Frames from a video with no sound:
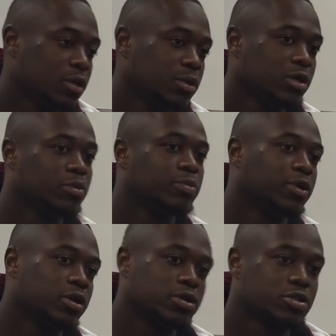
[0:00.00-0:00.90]
Yeah, I mean, he
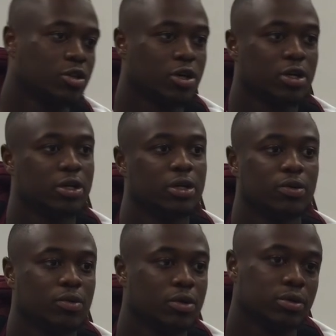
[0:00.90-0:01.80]
prepares harder than
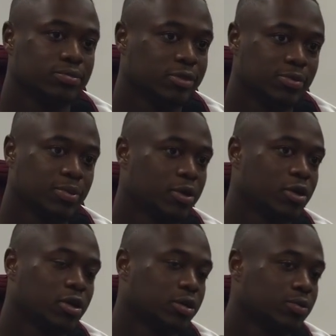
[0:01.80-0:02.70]
anyone. He prepares
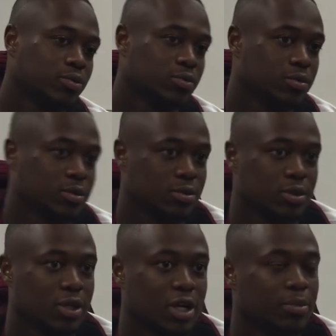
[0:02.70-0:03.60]
harder than
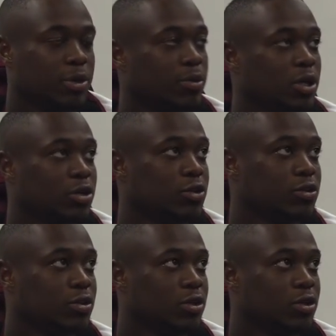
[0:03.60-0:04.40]
a lot of people I know.